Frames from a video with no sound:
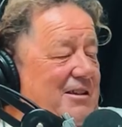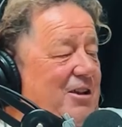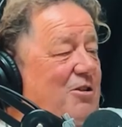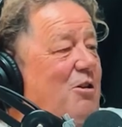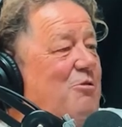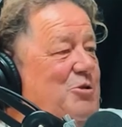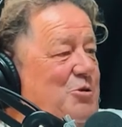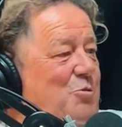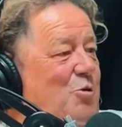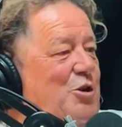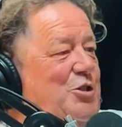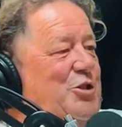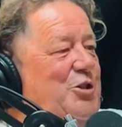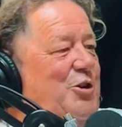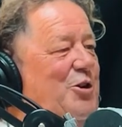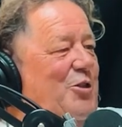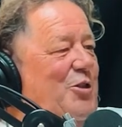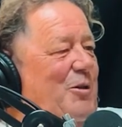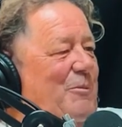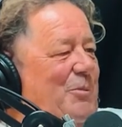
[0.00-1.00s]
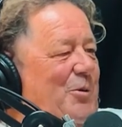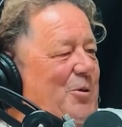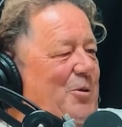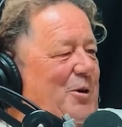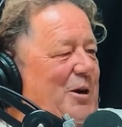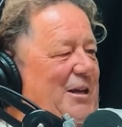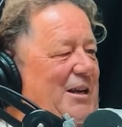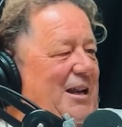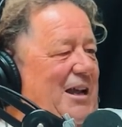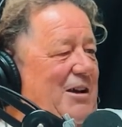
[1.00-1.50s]
Yeah, I was watching on the
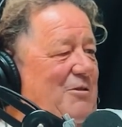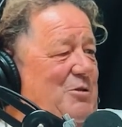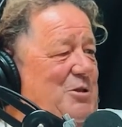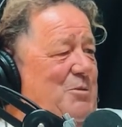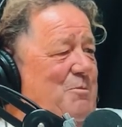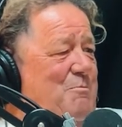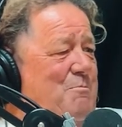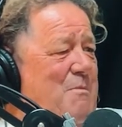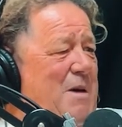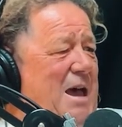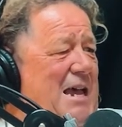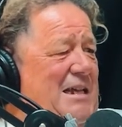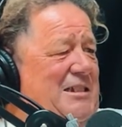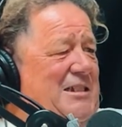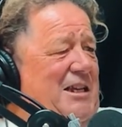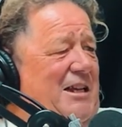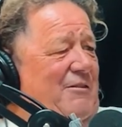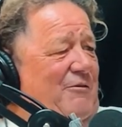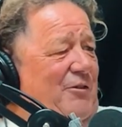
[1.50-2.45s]
point. It was massive.